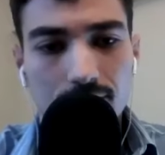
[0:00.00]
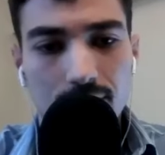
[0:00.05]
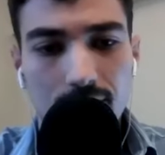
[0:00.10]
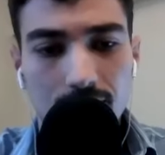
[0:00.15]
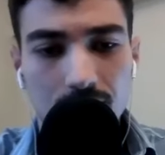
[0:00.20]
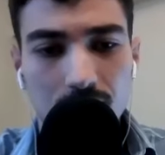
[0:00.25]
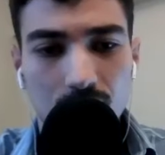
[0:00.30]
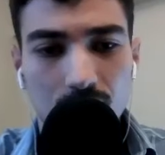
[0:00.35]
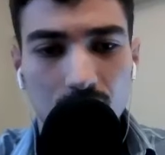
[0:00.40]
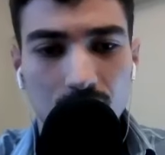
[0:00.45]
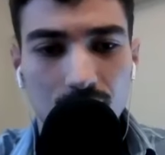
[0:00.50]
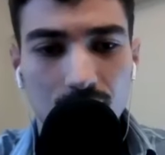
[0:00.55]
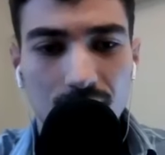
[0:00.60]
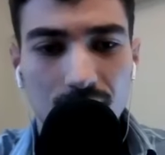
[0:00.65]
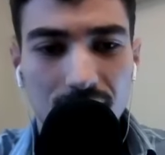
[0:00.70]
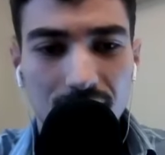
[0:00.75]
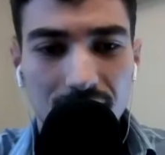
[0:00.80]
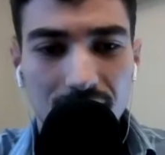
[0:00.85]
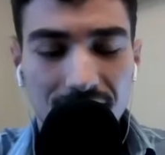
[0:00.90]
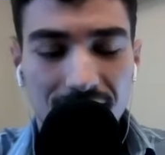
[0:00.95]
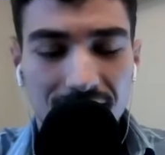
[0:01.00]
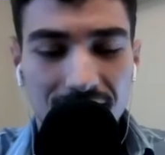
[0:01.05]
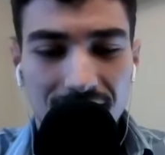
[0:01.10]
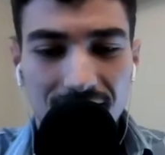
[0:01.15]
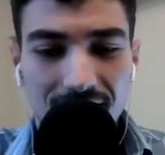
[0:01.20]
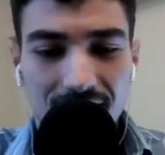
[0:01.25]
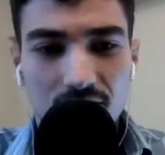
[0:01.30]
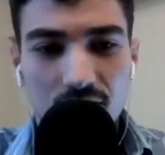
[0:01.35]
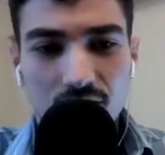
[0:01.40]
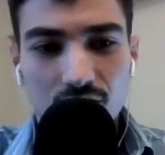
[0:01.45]
Absolutely.
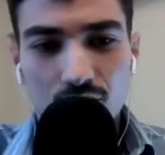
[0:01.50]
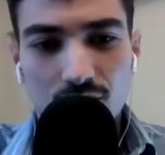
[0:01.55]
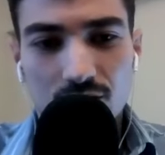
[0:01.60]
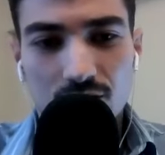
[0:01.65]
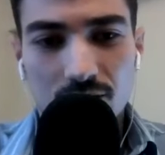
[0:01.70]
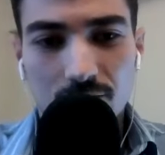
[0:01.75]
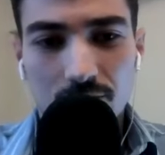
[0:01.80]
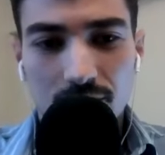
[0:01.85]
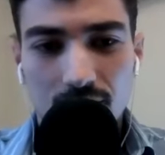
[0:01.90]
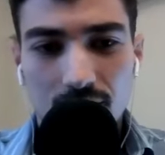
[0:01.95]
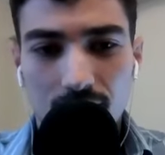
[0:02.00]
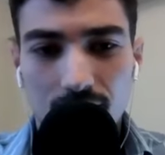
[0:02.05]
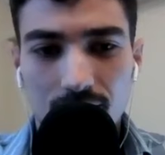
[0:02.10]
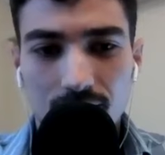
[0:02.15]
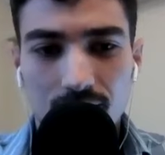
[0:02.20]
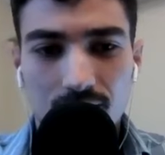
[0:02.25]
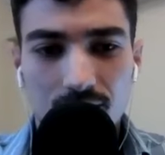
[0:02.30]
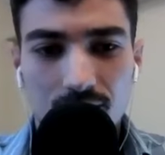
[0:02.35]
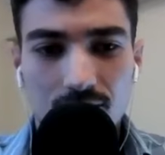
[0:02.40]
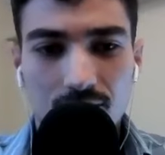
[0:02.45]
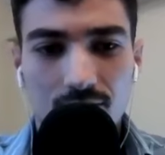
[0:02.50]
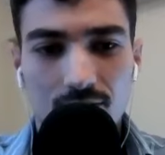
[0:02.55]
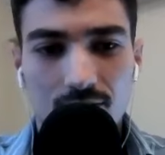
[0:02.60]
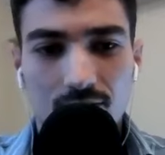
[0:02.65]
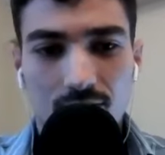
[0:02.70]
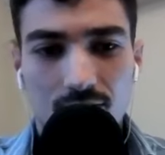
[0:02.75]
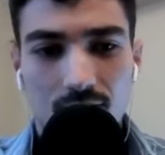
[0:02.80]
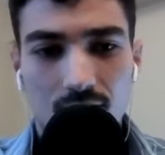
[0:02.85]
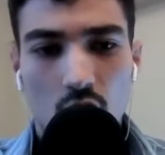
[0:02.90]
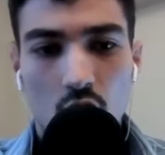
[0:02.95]
And it's interesting because
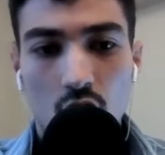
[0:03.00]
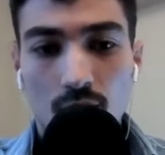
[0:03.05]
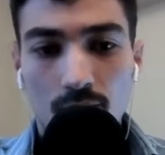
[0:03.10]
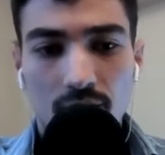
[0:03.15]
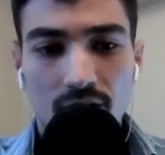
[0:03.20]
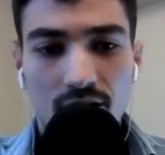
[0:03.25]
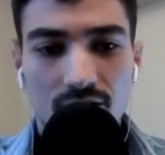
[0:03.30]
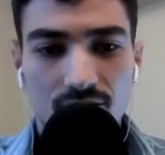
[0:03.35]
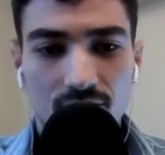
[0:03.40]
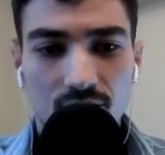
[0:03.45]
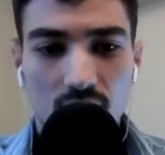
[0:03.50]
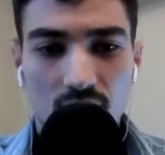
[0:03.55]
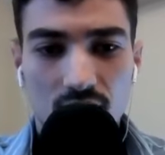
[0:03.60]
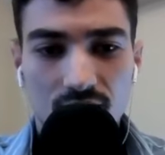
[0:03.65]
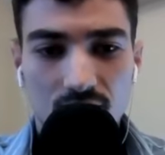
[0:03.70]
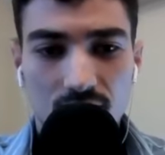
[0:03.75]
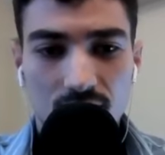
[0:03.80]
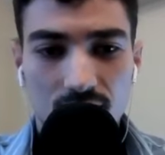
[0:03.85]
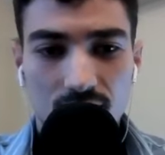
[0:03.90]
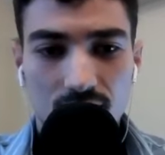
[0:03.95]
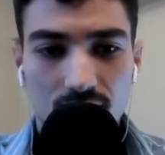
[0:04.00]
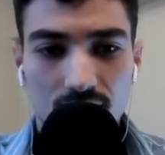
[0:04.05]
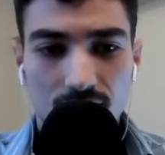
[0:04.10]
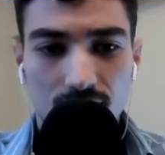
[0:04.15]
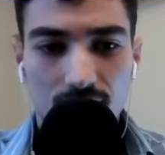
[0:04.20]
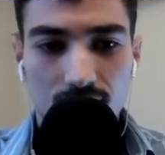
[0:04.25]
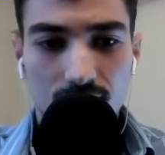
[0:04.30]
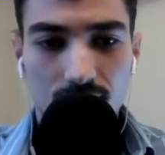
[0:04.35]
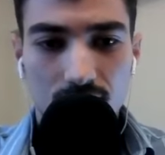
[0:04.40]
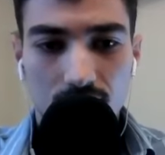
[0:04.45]
our money velocity
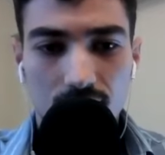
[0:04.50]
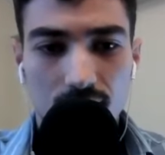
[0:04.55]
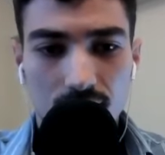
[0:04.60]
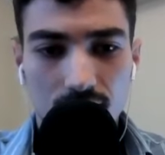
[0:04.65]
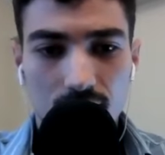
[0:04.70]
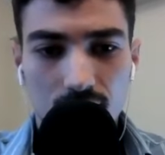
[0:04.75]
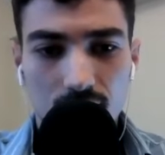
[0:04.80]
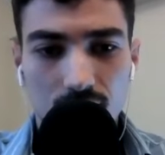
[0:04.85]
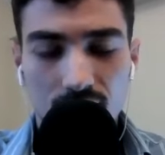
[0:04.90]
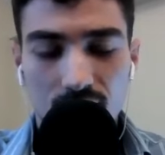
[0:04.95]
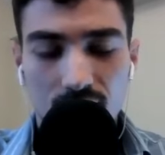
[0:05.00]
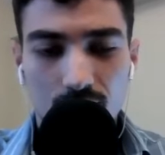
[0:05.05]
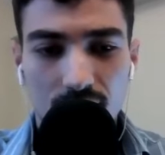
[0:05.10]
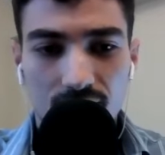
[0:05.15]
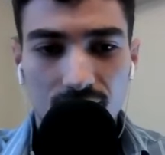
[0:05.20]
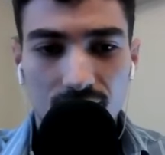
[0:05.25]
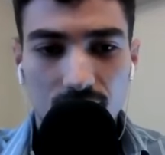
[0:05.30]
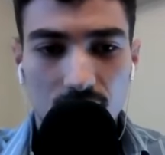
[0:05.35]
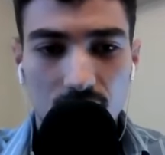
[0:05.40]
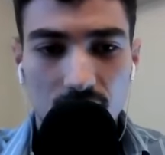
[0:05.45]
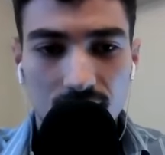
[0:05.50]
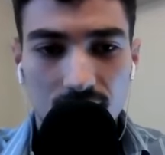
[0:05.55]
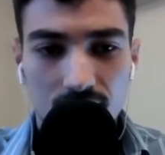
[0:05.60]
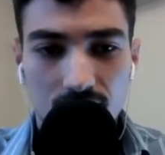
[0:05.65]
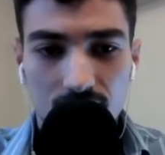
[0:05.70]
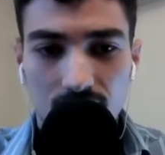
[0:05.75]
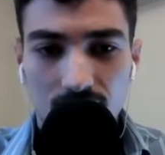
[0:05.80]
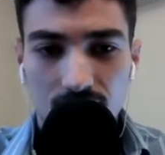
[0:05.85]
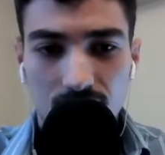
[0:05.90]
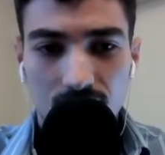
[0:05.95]
in the US, money
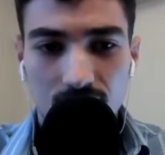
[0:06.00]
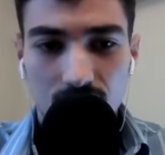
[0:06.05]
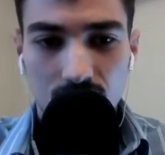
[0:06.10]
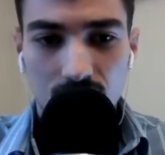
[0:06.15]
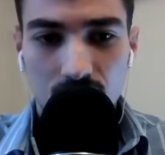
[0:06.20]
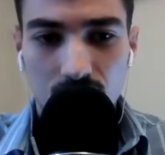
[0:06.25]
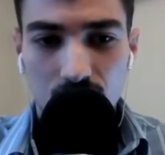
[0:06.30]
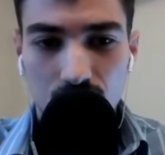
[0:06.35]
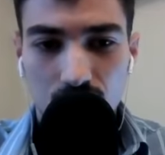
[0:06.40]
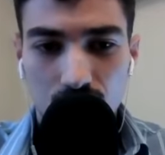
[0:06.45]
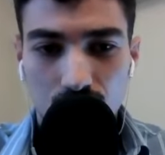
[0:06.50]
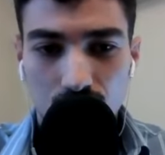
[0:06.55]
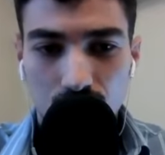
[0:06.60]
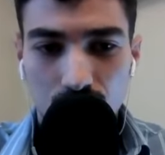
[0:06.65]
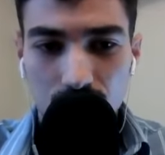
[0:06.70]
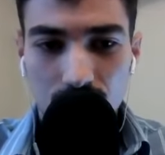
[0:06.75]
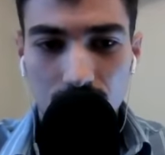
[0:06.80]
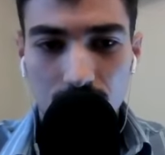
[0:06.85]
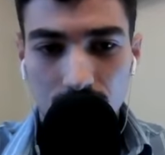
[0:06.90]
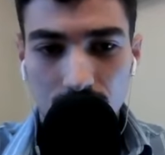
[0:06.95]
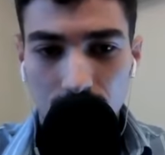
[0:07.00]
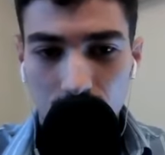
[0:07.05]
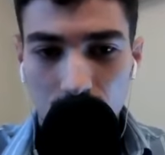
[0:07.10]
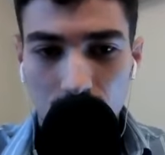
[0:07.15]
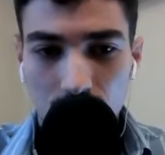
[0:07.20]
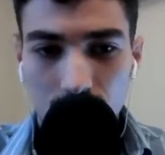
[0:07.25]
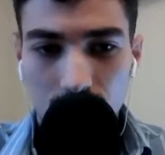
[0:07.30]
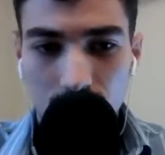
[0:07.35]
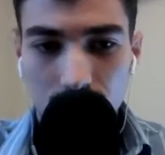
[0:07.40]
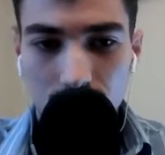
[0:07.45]
velocity is extremely
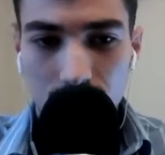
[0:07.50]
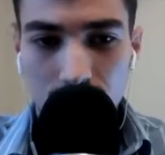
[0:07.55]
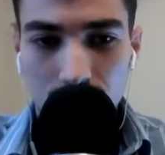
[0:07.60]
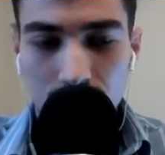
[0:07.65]
low.